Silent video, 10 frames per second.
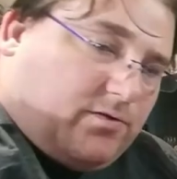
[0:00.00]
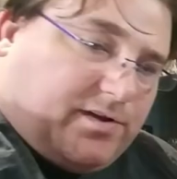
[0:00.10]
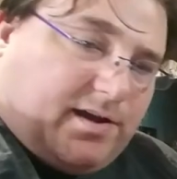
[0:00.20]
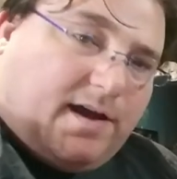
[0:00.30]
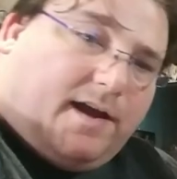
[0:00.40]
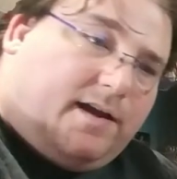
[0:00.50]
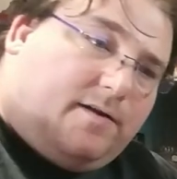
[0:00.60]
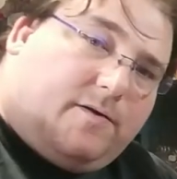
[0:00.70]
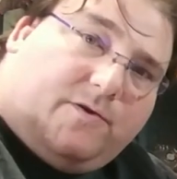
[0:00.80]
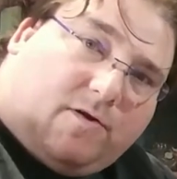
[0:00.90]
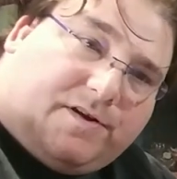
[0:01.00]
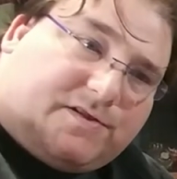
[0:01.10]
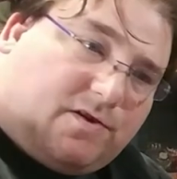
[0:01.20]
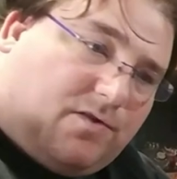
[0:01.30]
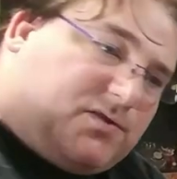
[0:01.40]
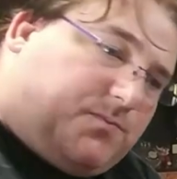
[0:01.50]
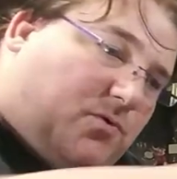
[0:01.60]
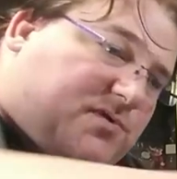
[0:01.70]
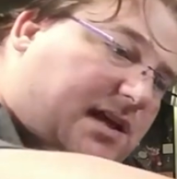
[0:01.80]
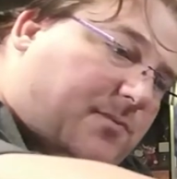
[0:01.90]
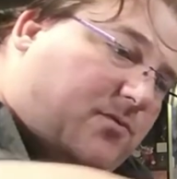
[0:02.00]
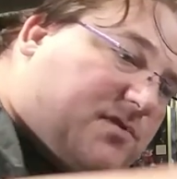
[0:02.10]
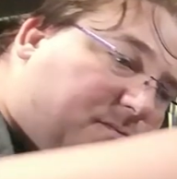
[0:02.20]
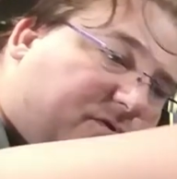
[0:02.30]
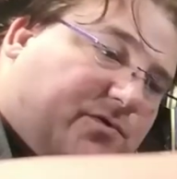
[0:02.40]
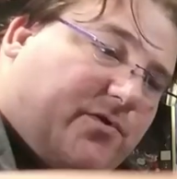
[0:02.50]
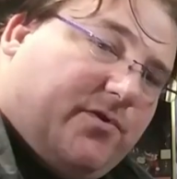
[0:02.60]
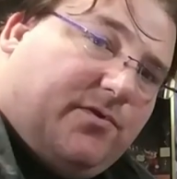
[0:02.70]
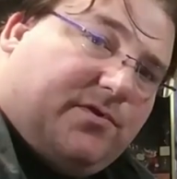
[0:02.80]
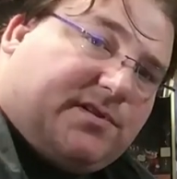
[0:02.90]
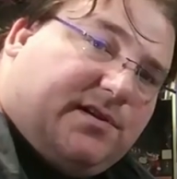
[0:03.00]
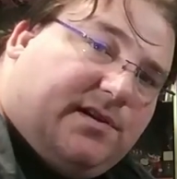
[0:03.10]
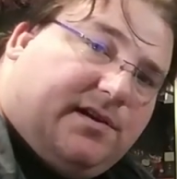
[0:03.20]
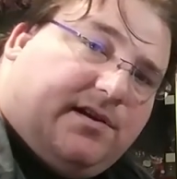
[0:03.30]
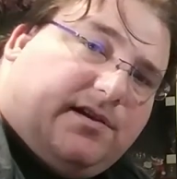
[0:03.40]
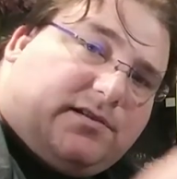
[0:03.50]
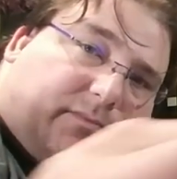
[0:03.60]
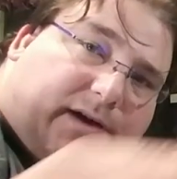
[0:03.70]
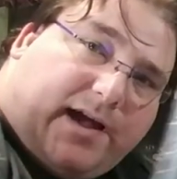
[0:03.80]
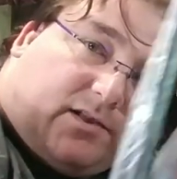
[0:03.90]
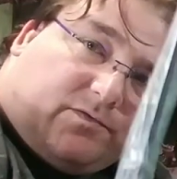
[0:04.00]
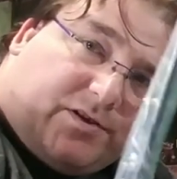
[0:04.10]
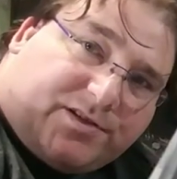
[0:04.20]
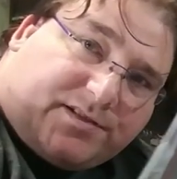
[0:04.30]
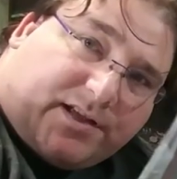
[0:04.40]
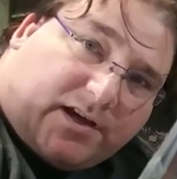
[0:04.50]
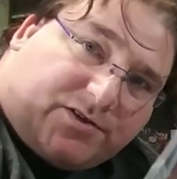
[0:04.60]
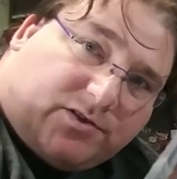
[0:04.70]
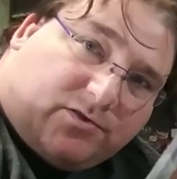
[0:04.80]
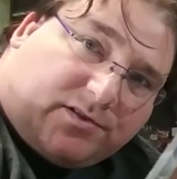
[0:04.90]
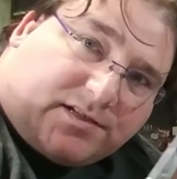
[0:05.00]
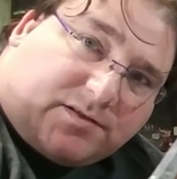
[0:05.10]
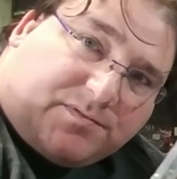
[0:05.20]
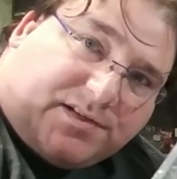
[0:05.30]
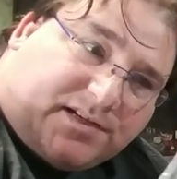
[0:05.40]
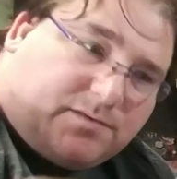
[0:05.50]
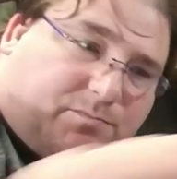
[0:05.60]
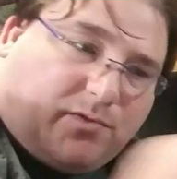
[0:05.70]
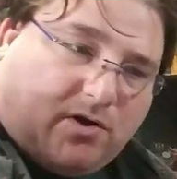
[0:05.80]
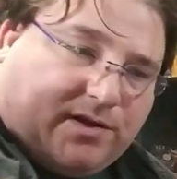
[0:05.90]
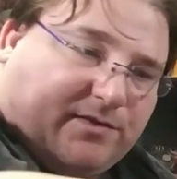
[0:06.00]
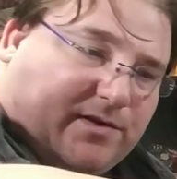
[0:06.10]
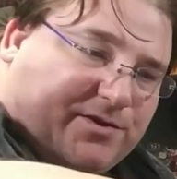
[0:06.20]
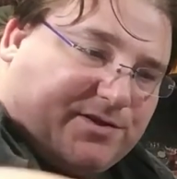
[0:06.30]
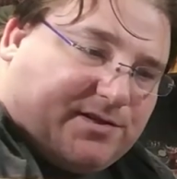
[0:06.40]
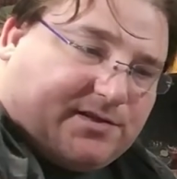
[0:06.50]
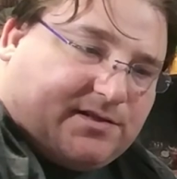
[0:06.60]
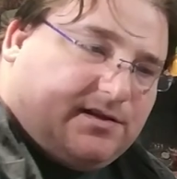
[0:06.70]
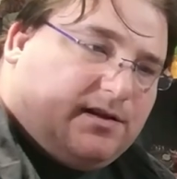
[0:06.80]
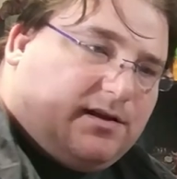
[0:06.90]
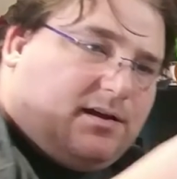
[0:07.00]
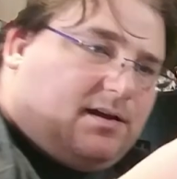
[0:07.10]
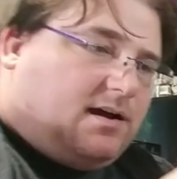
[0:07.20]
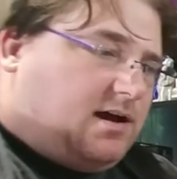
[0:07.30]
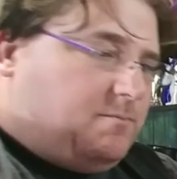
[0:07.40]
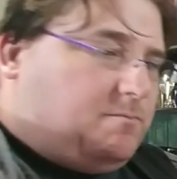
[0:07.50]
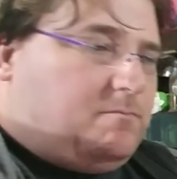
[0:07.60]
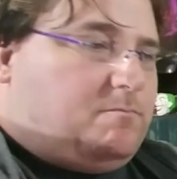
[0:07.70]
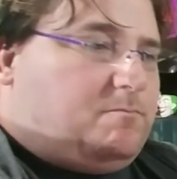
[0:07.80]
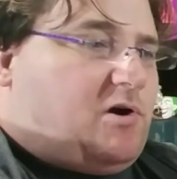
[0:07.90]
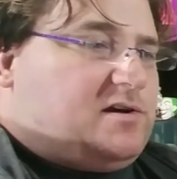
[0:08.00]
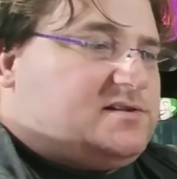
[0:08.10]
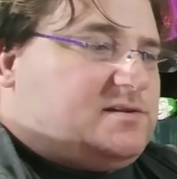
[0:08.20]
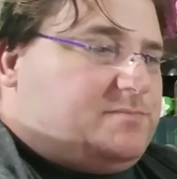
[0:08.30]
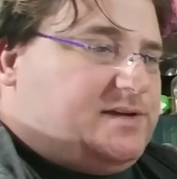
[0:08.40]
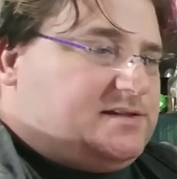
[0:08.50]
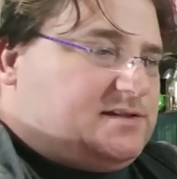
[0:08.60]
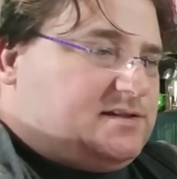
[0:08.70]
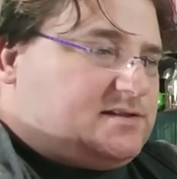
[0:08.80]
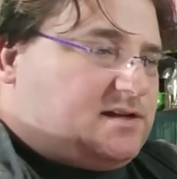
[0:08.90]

Okay, you already saw the spool sample, some screws, some Allen wrenches. They actually look like some decent ball end wrenches. Um, parts and pieces.